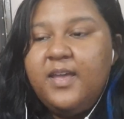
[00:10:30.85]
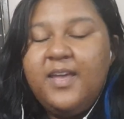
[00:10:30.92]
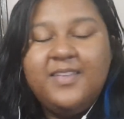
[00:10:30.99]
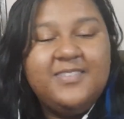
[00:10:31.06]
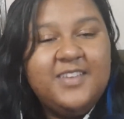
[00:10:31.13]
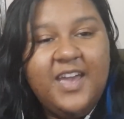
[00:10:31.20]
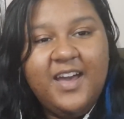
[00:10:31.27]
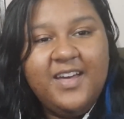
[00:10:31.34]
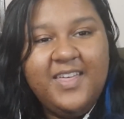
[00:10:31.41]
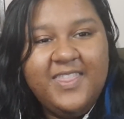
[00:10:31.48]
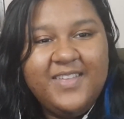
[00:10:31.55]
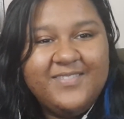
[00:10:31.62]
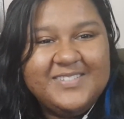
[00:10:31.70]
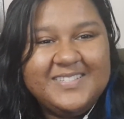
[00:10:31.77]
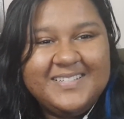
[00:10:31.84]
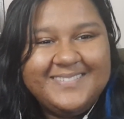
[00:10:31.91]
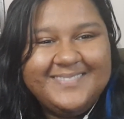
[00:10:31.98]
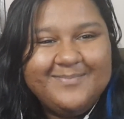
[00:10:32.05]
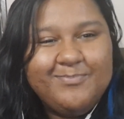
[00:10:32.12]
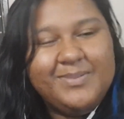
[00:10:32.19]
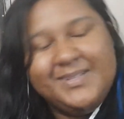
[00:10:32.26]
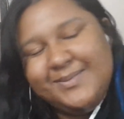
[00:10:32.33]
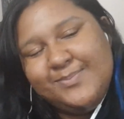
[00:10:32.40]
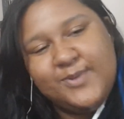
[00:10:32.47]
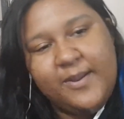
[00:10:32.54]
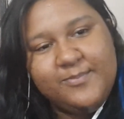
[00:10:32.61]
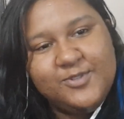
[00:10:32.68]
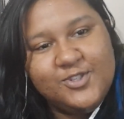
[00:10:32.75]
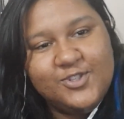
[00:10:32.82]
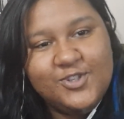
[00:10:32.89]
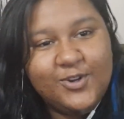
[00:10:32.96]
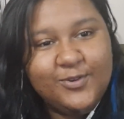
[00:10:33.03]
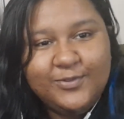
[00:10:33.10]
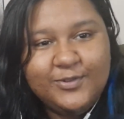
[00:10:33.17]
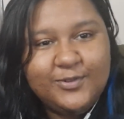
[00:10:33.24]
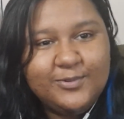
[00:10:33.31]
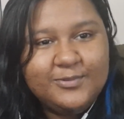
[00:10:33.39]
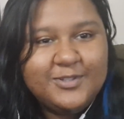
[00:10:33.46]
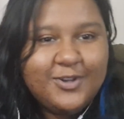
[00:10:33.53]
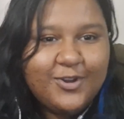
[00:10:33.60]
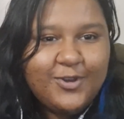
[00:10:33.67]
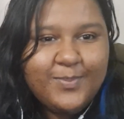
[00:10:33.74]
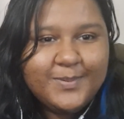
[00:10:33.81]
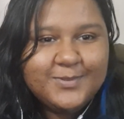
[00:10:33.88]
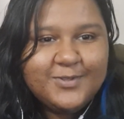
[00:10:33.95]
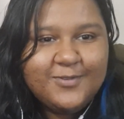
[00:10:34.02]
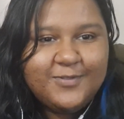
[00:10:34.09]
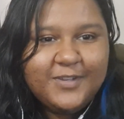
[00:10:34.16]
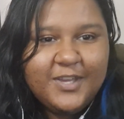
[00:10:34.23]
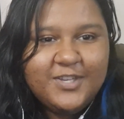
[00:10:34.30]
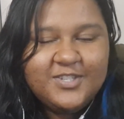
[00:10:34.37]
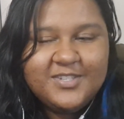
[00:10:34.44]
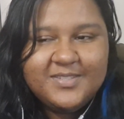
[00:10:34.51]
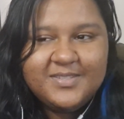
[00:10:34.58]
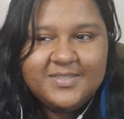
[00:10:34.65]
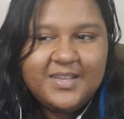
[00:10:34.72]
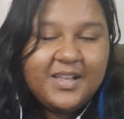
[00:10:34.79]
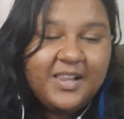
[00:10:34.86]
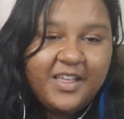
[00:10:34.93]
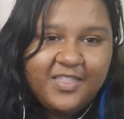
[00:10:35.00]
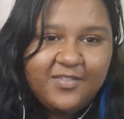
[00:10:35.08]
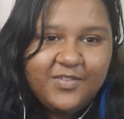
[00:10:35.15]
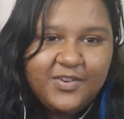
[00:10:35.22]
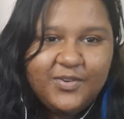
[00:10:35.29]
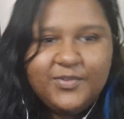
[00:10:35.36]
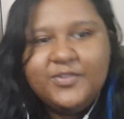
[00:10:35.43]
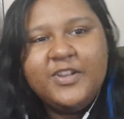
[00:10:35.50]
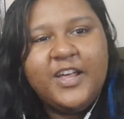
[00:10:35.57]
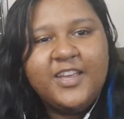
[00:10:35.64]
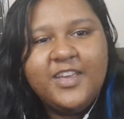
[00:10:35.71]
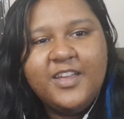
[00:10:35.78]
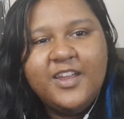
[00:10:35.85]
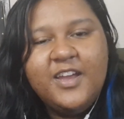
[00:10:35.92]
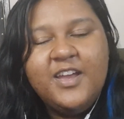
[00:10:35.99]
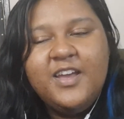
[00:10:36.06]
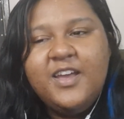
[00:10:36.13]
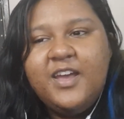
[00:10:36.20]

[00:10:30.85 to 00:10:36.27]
And yeah, that was it. Please subscribe to the channel if you're new, turn on your post notifications, and like the video if you like it.